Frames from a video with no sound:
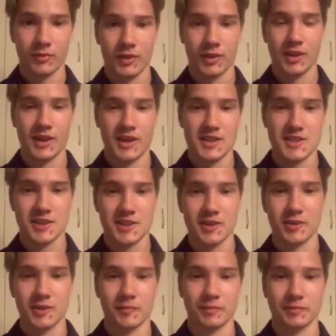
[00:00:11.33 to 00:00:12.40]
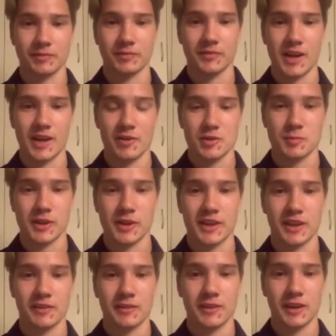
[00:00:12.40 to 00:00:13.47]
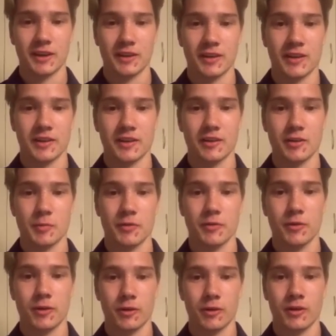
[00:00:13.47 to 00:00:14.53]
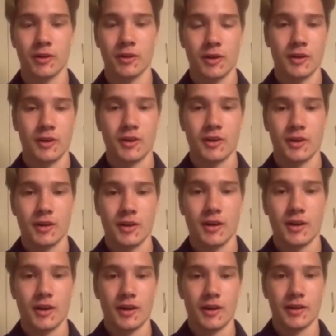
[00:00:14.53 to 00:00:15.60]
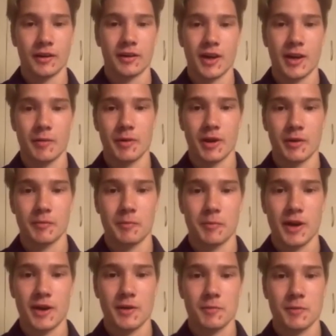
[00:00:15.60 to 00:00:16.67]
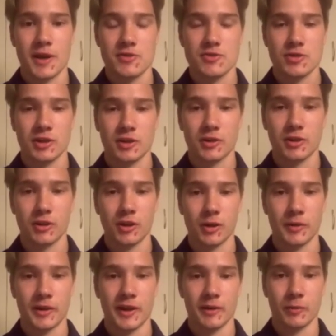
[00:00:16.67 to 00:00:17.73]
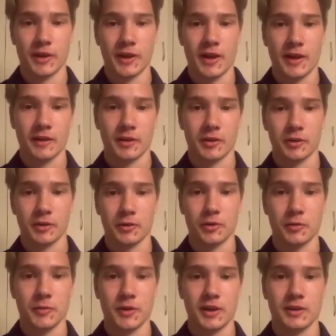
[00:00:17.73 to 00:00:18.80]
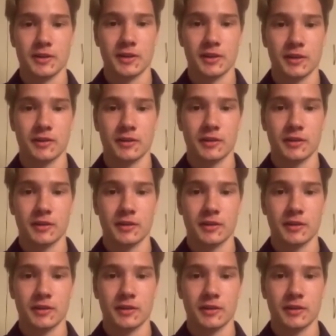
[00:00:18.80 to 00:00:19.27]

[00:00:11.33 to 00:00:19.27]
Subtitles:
Yeah, so I was playing Finland year before I came, and Patrick called me and we had a good meeting.